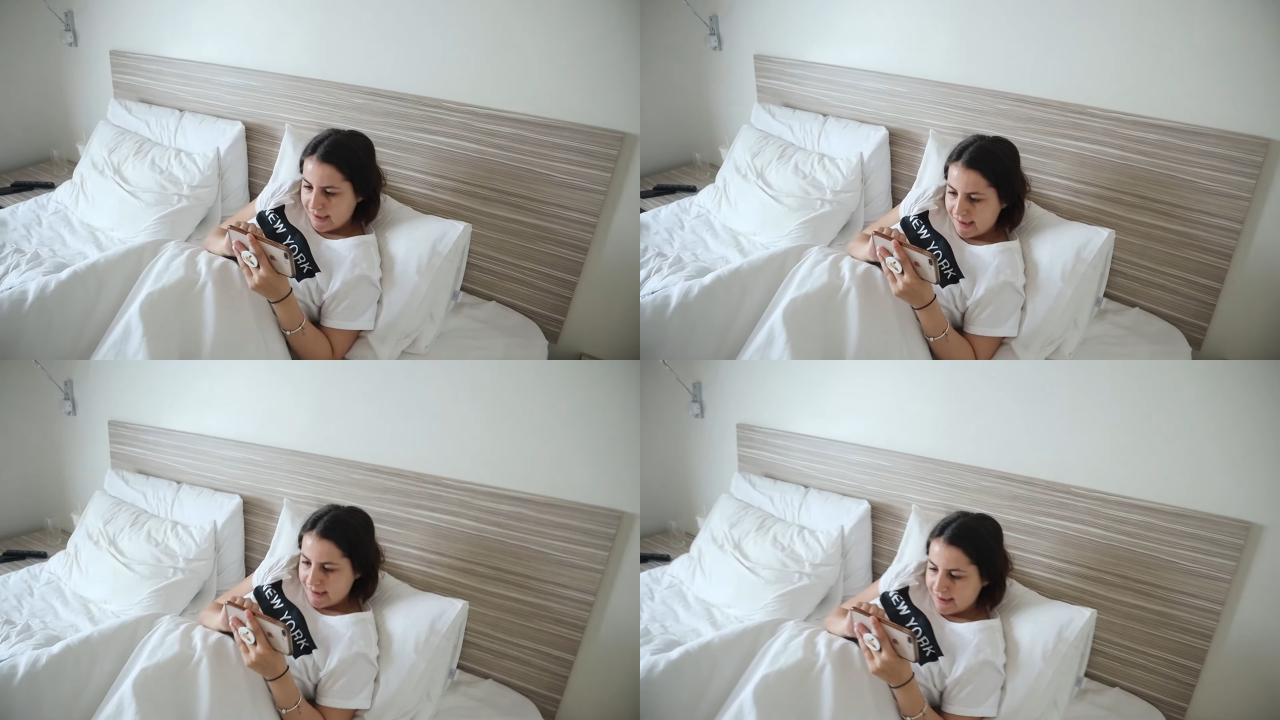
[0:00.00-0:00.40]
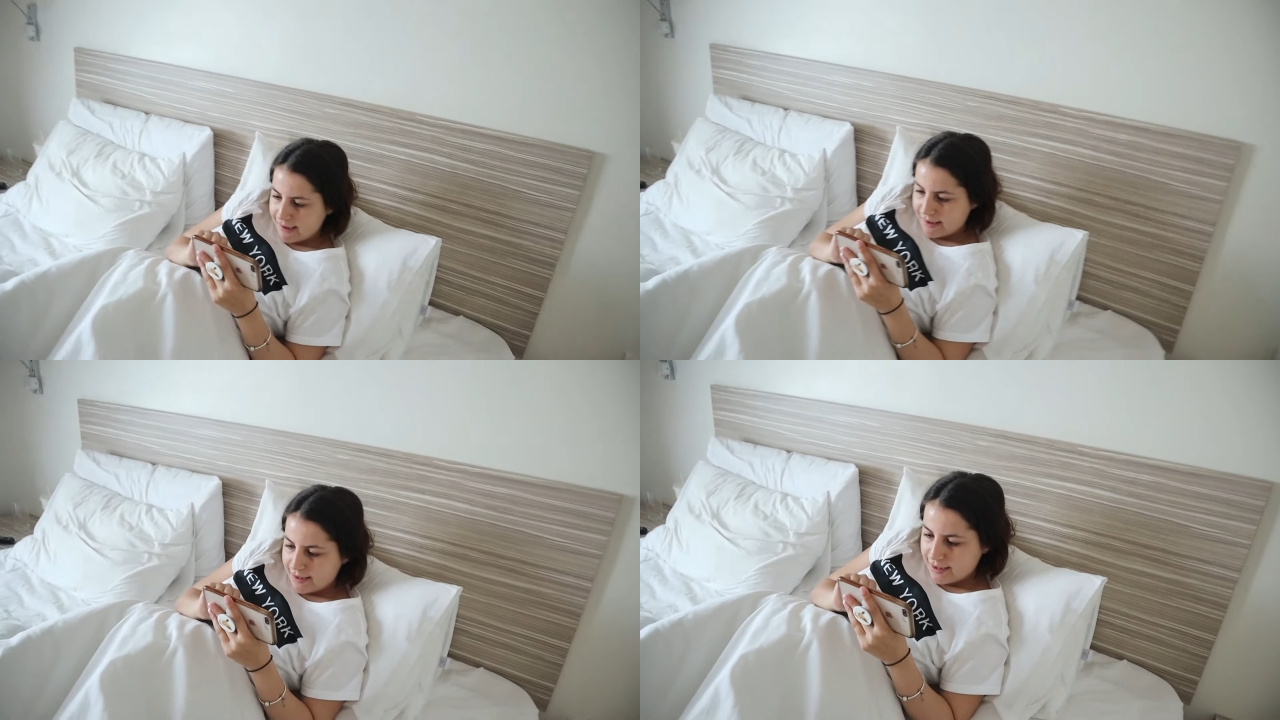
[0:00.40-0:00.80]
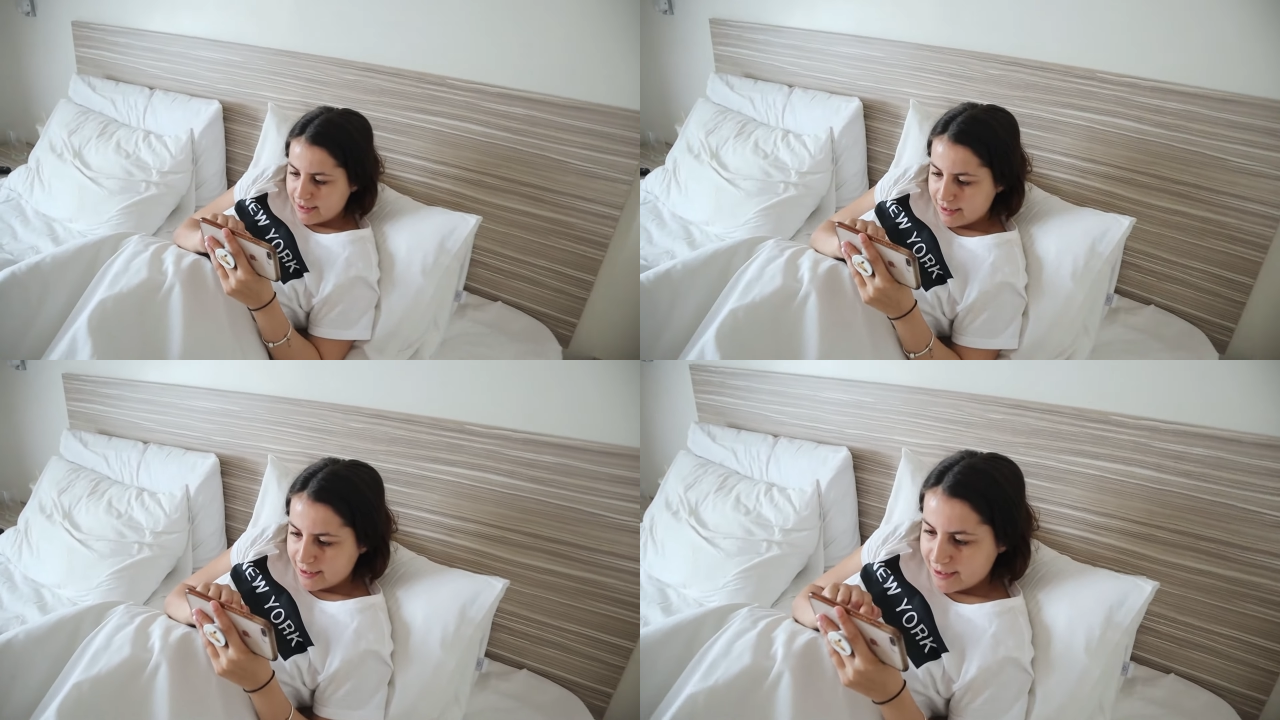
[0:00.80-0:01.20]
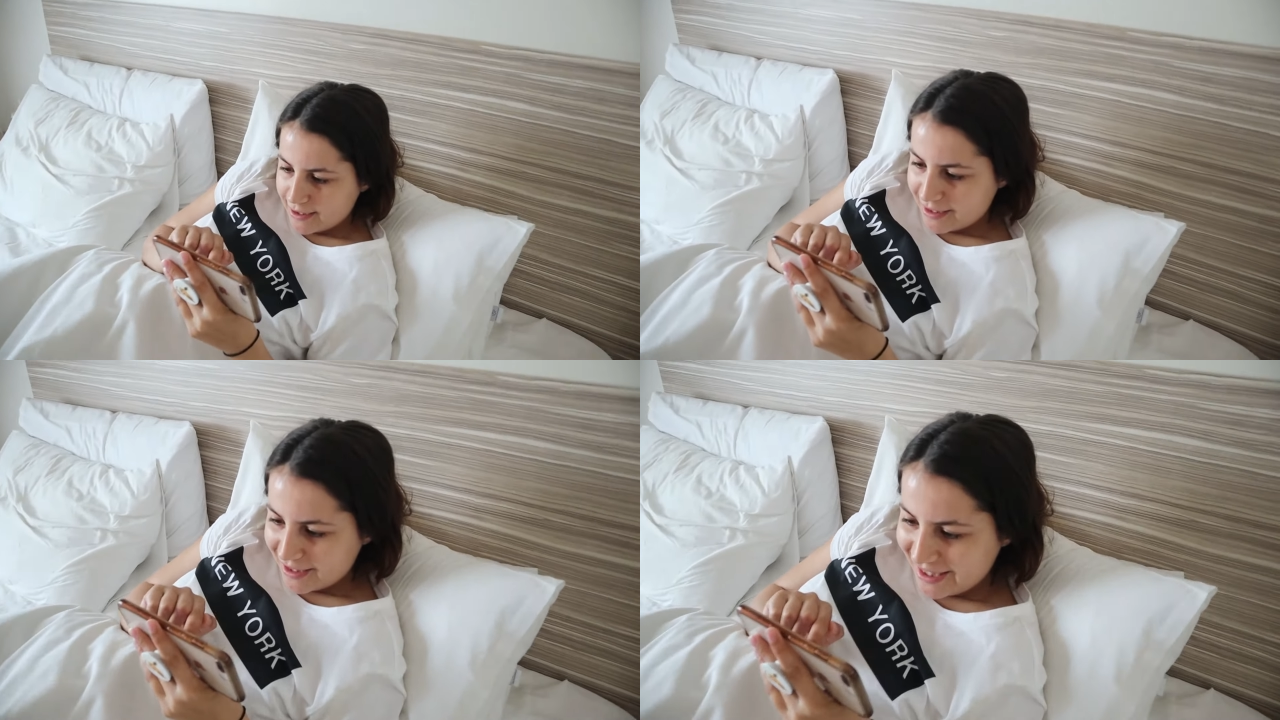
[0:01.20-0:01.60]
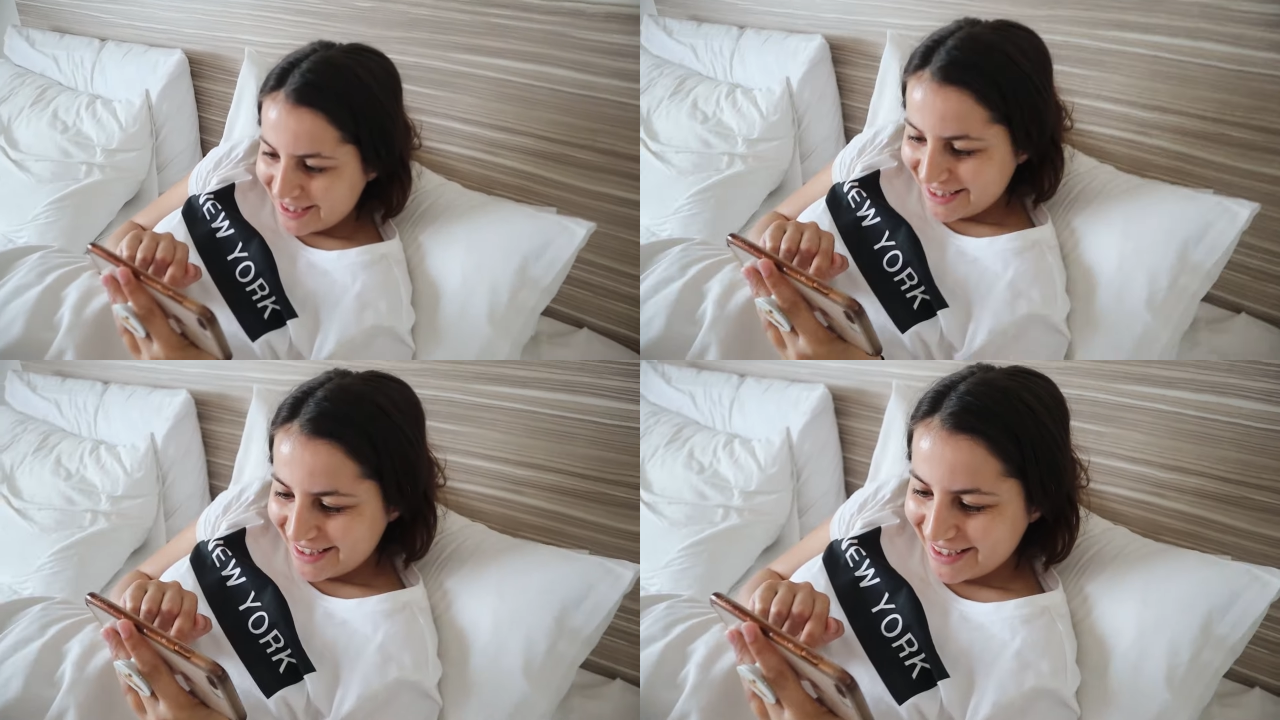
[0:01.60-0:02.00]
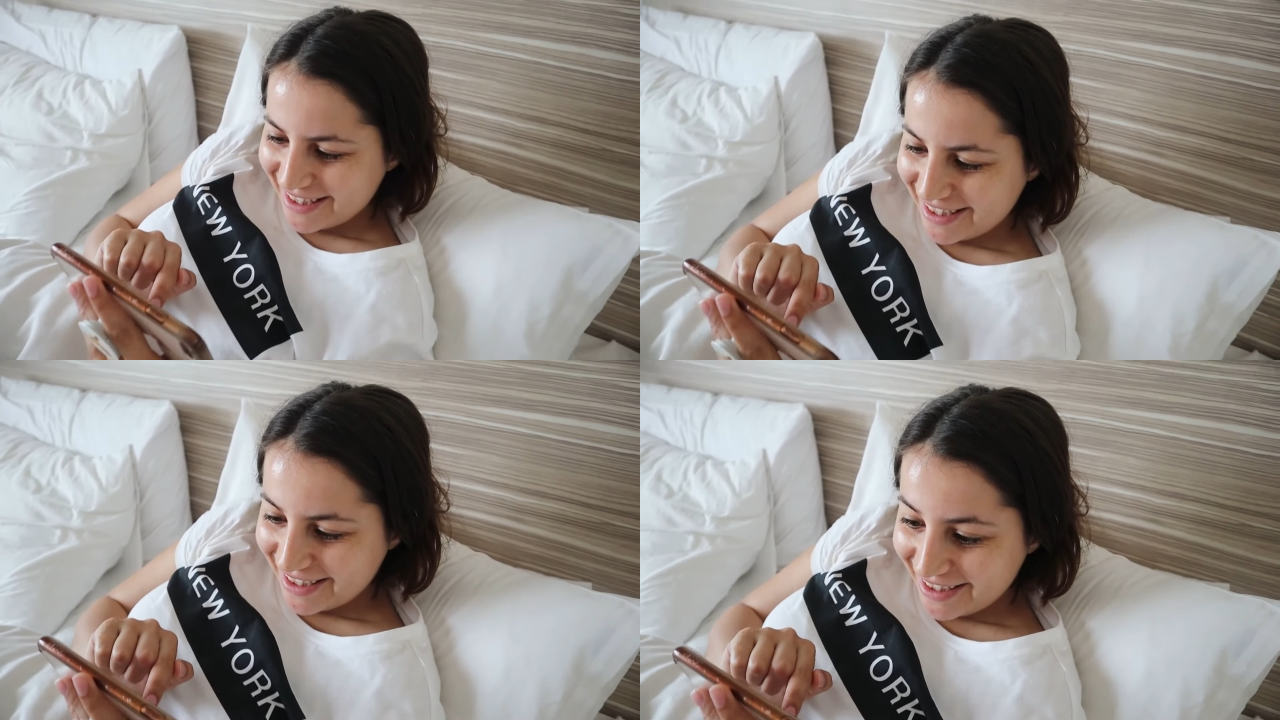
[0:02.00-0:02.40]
world to Langkawi and all you do is play a